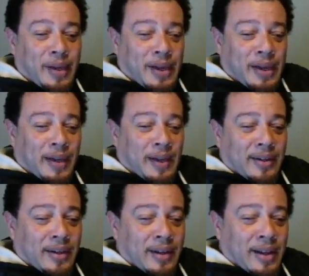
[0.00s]

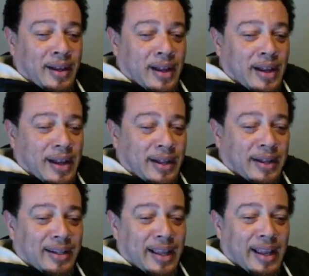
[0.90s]
I'll
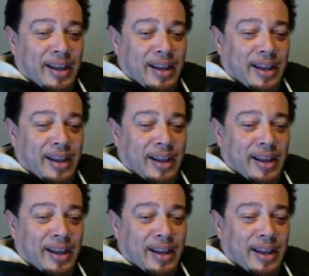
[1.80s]
need